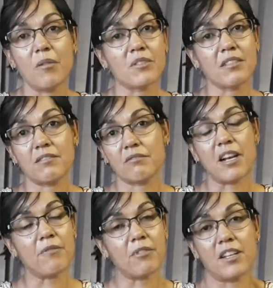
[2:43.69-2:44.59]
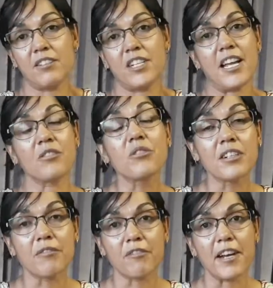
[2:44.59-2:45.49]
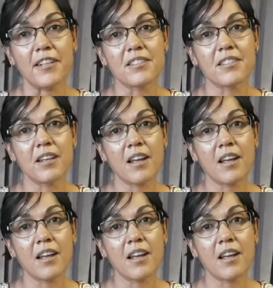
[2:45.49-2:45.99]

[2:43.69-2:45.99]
was grateful that she had good little friends.